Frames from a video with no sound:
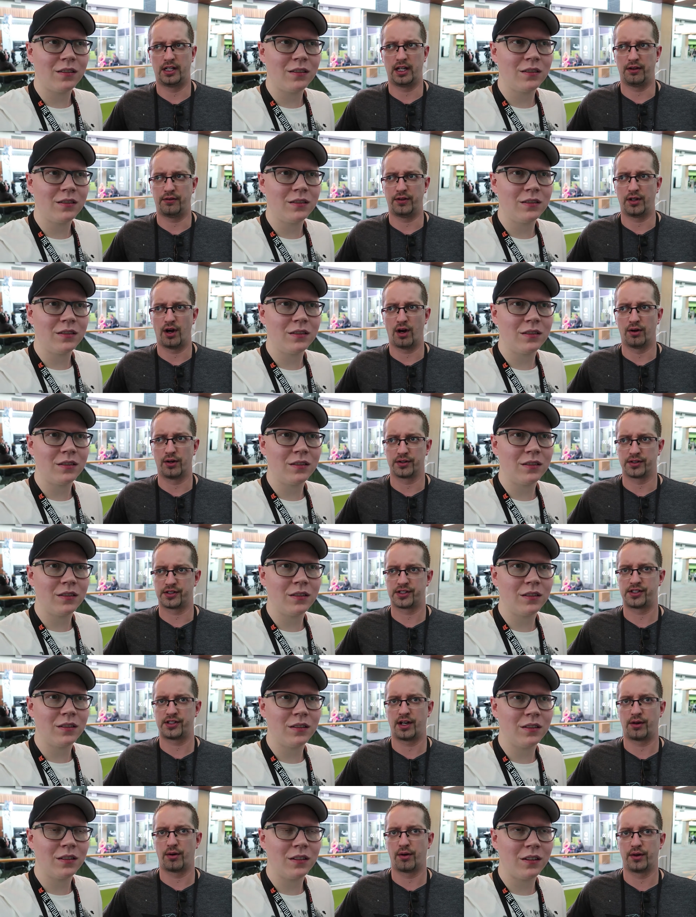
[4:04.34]
Speaker 1: DVR on
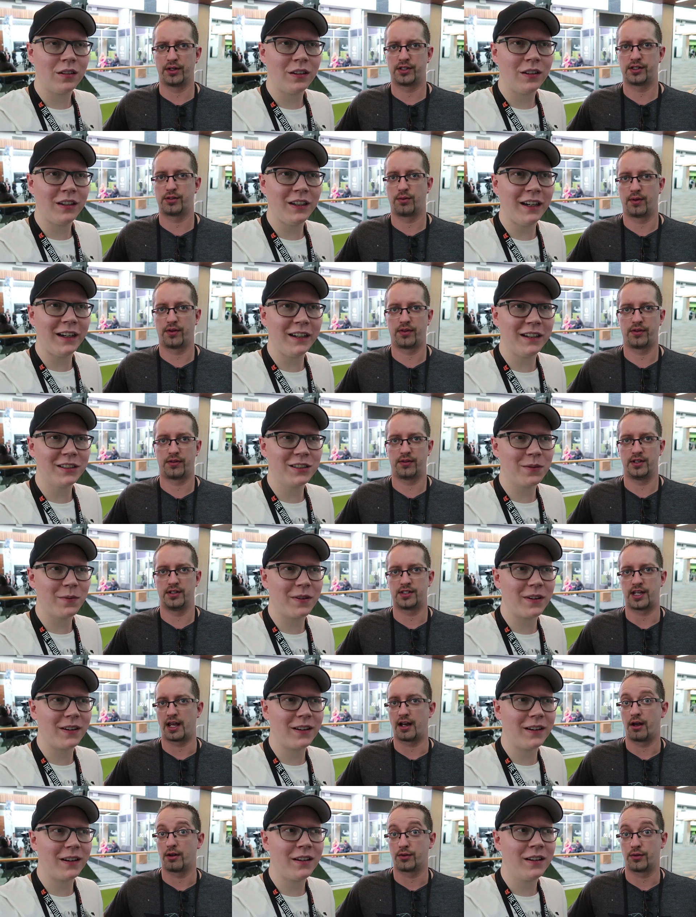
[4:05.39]
steroids, yeah,
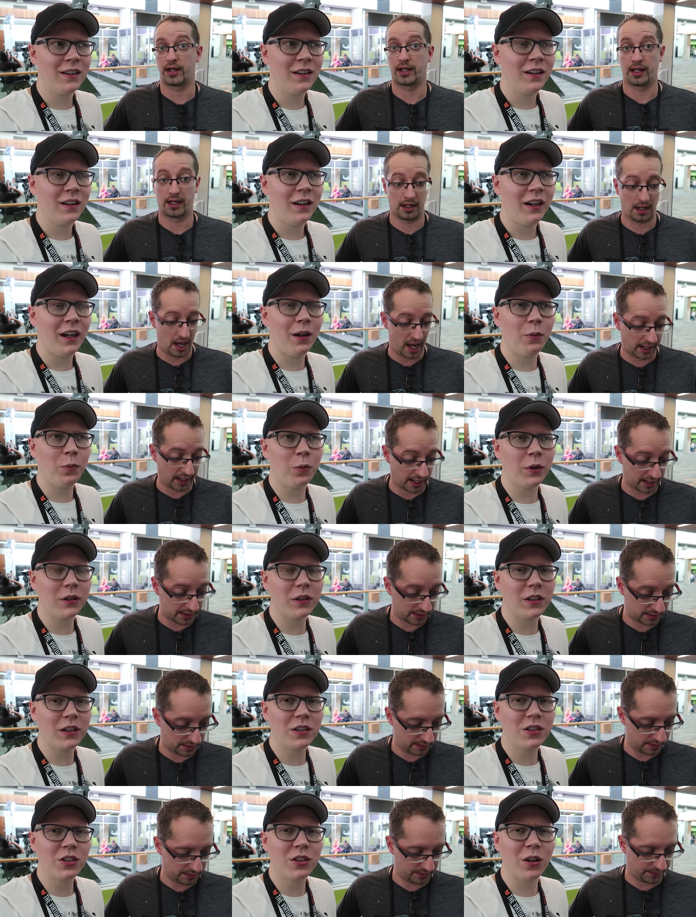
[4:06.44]
inside out tracking. And what
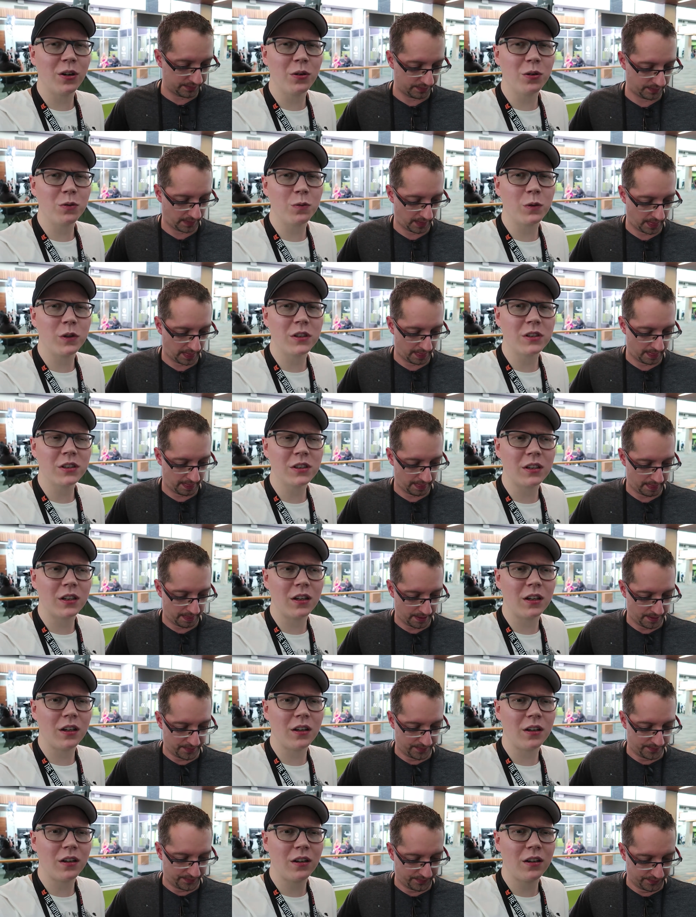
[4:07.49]
they showed was
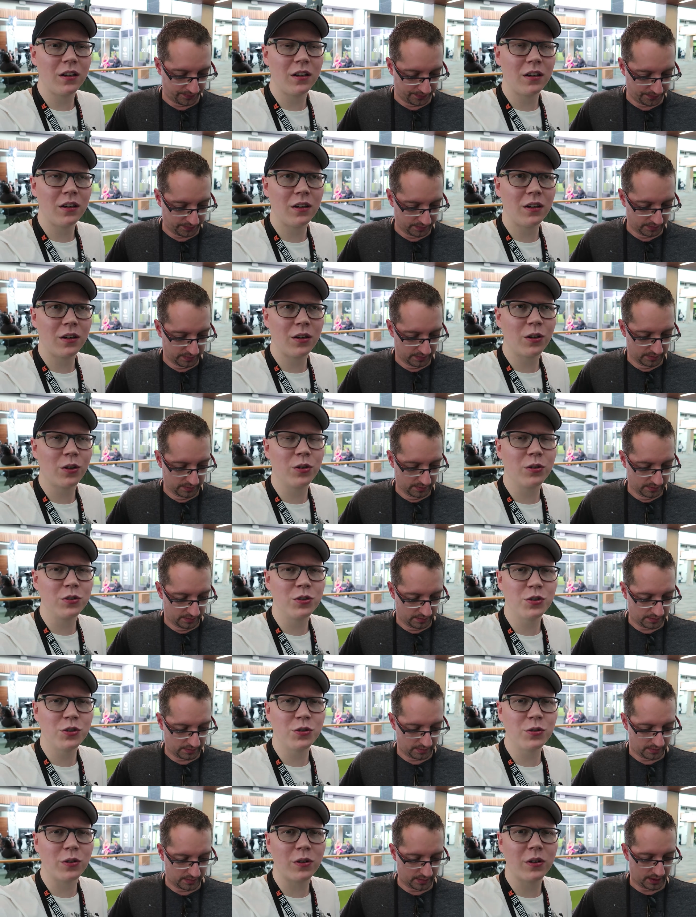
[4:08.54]
a, a, a,
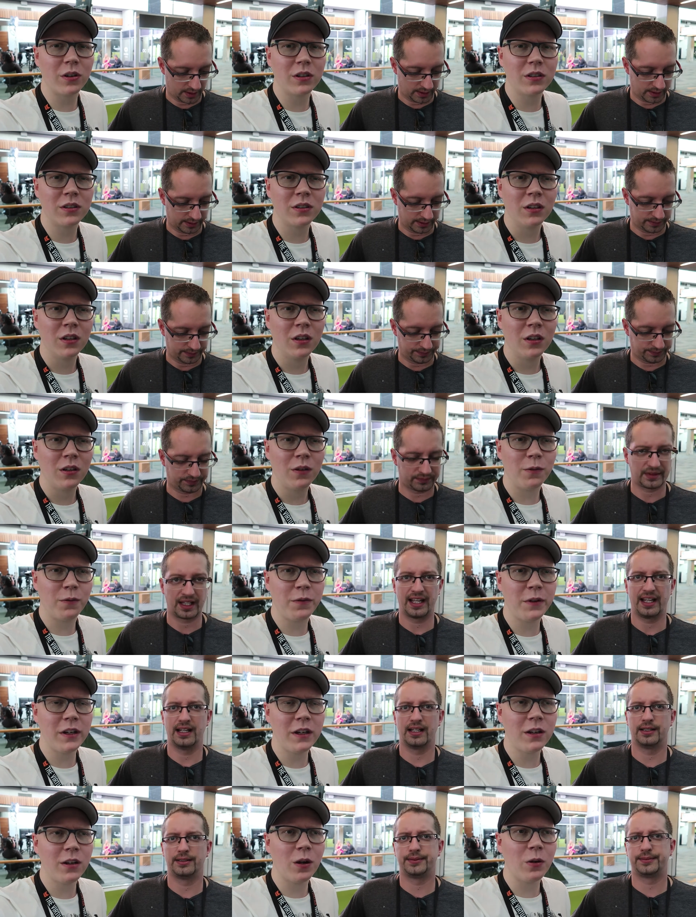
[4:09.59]
short
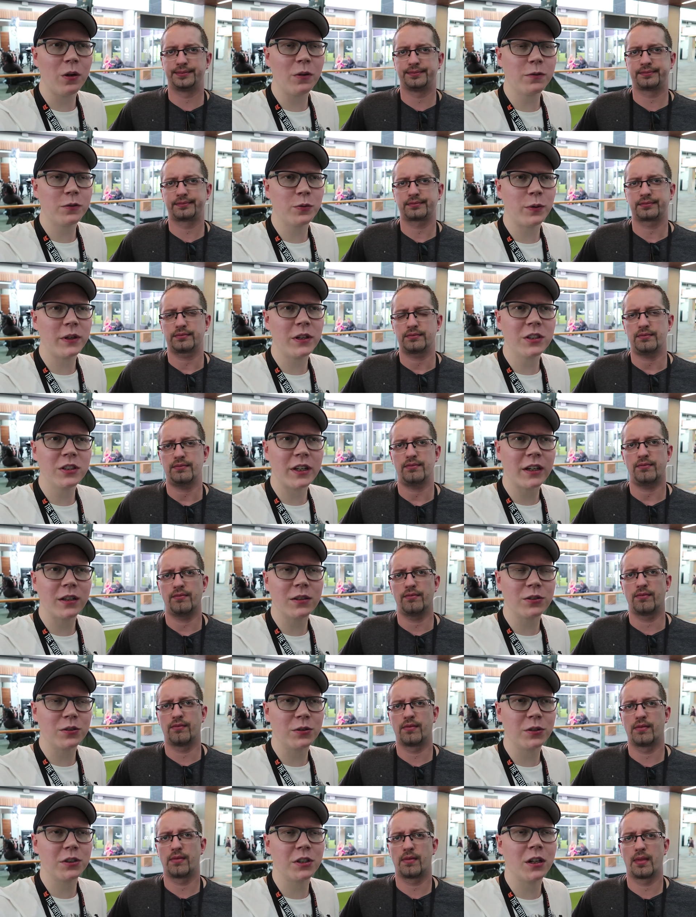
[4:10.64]
Speaker 2: video of 20
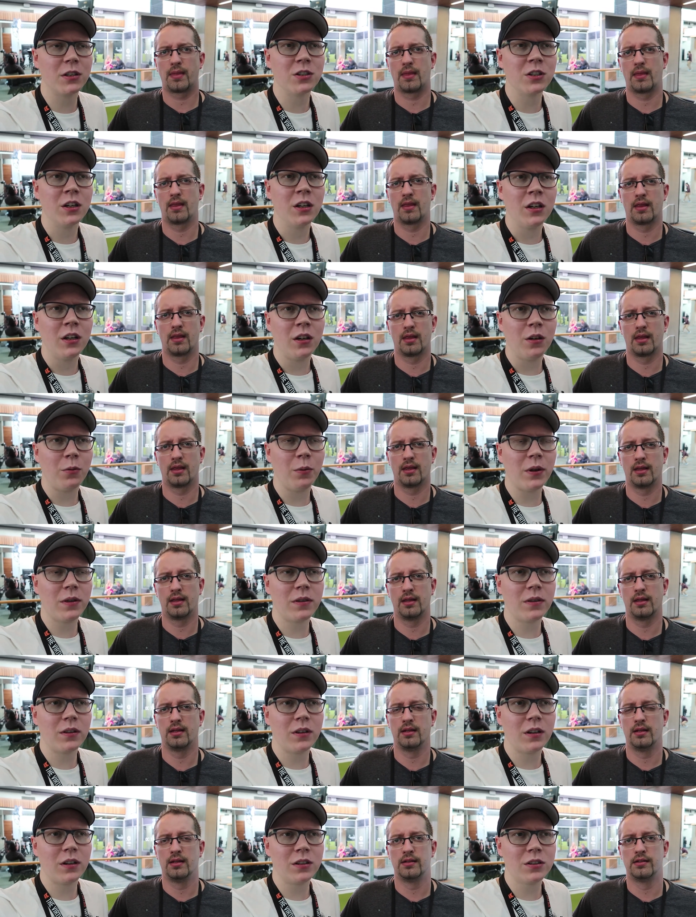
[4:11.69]
seconds or such with
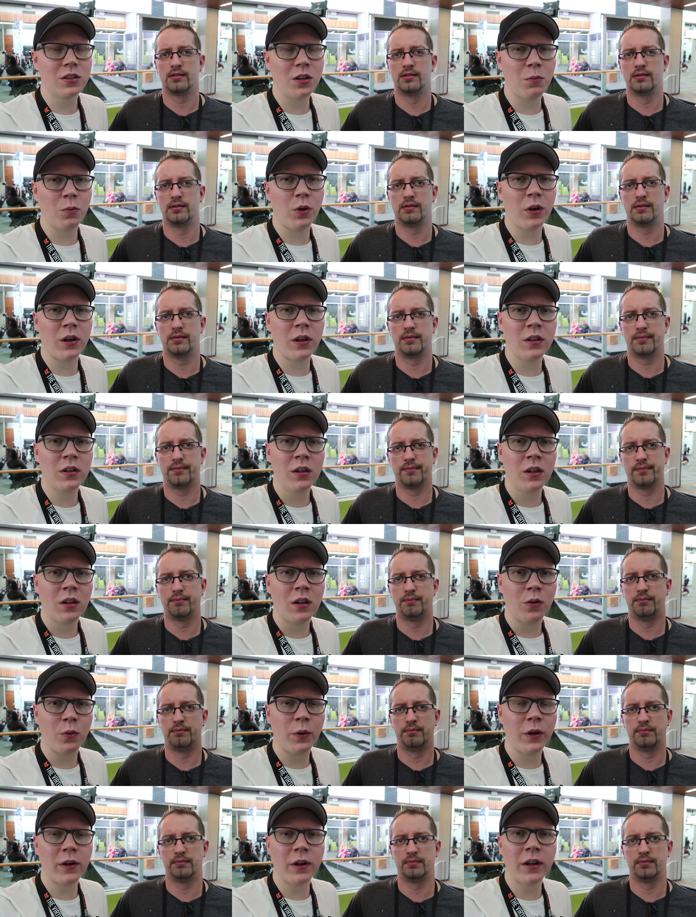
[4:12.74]
uh, someone
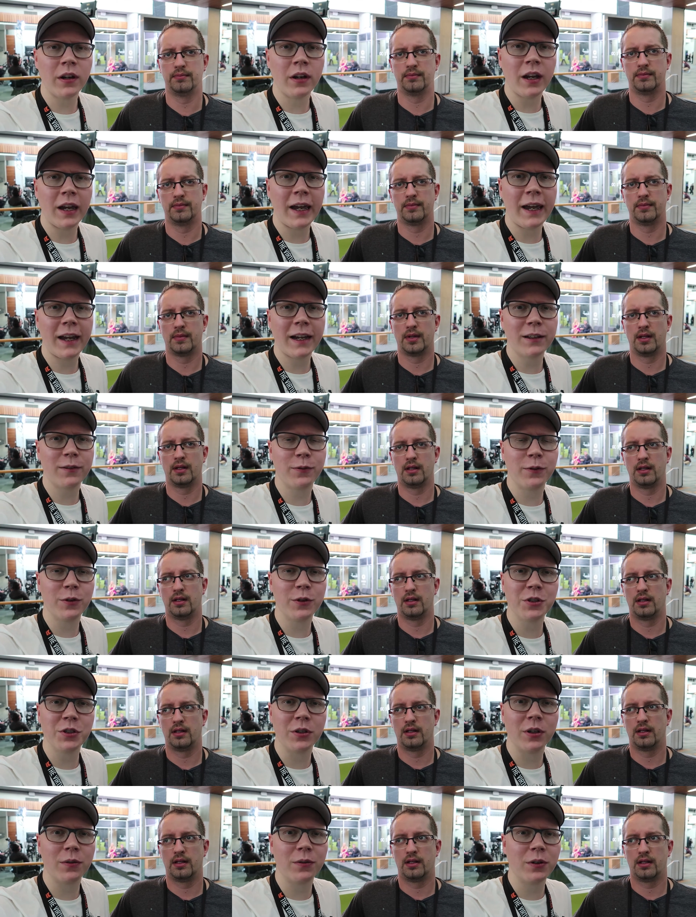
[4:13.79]
wearing a hacked
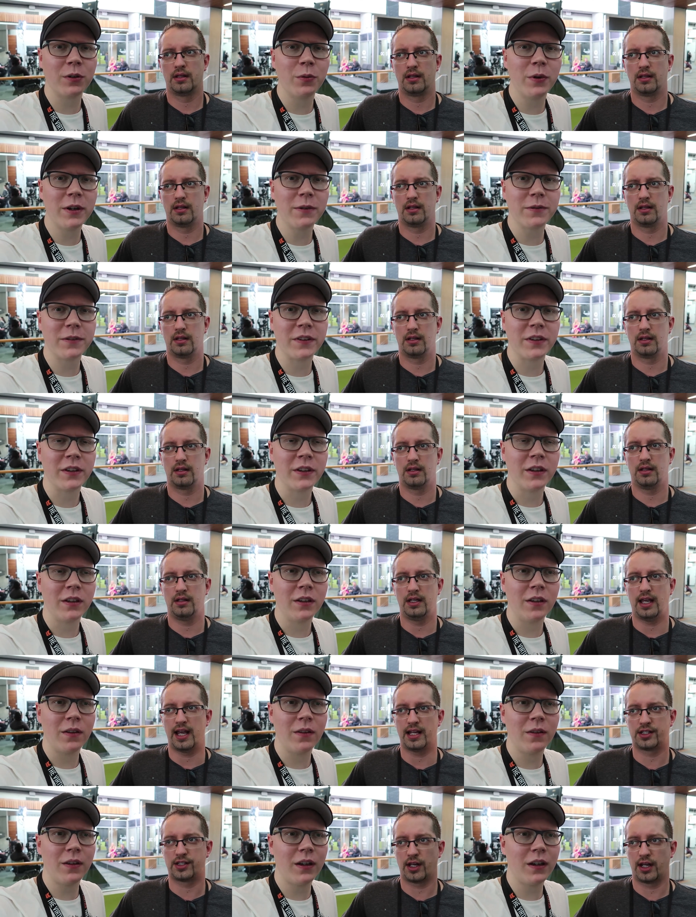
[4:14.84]
version of a Rift.
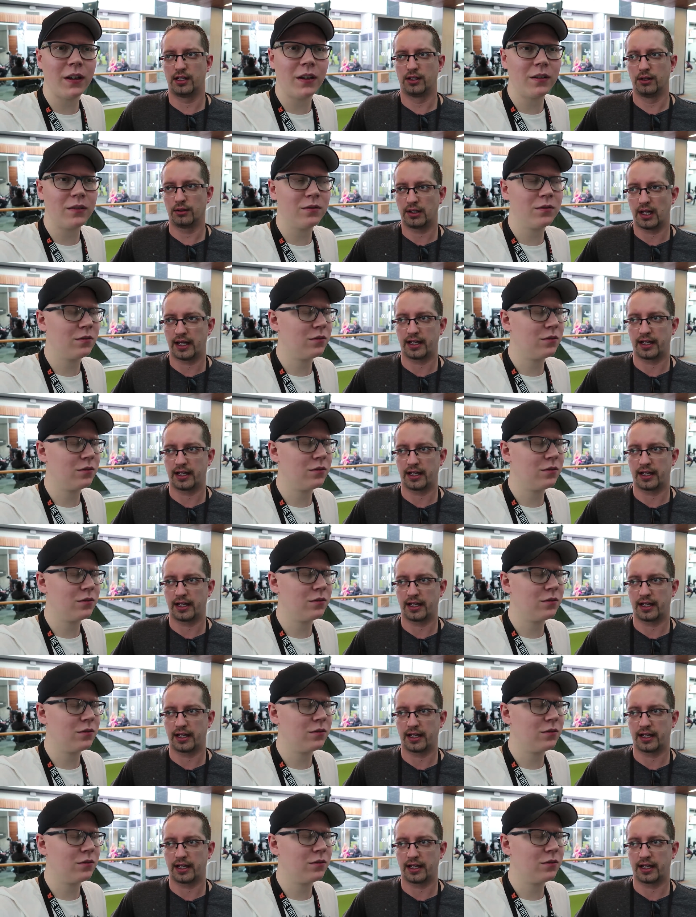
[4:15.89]
Speaker 1: Yeah, it looked